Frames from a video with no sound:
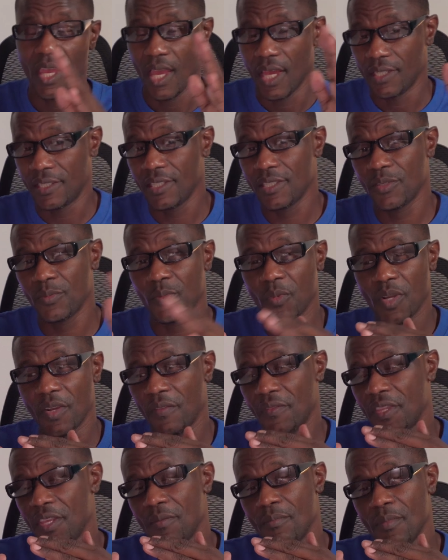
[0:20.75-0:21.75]
And this is one
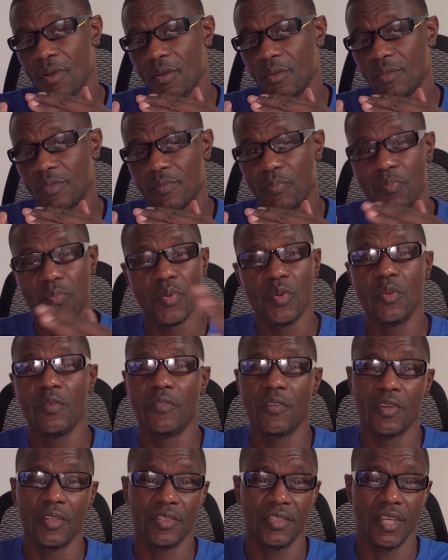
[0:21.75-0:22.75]
of the most
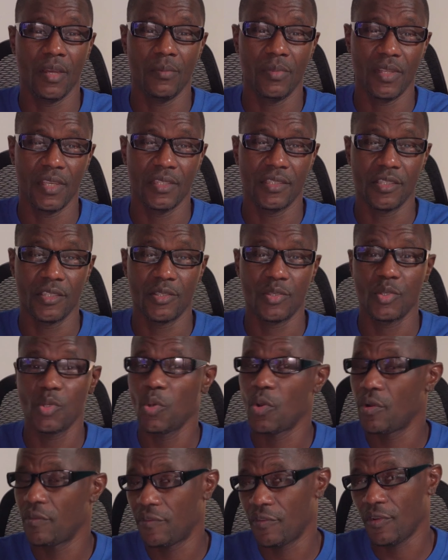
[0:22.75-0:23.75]
beautiful double-edged
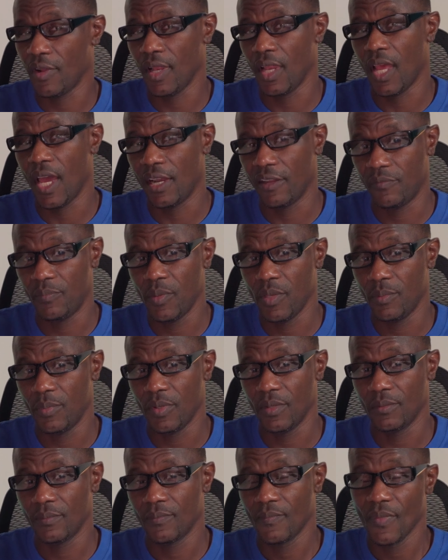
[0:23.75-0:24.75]
sword for a lot of
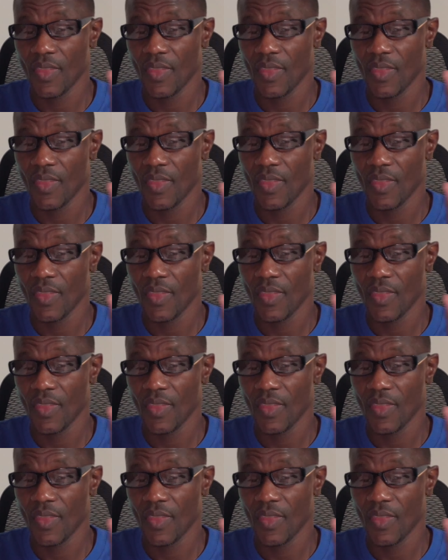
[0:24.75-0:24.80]
people.